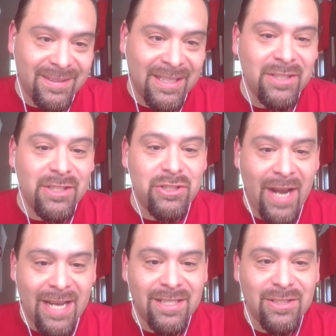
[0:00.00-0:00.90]
It's a
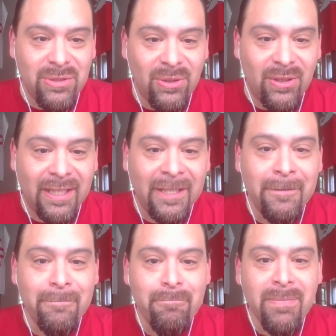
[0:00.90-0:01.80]
tragic story.
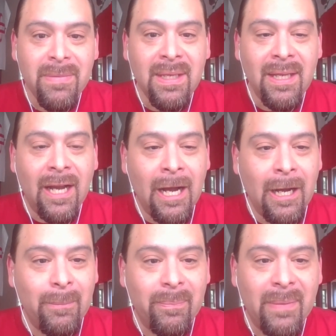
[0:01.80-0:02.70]

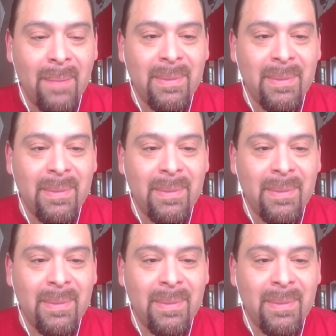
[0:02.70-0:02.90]
I've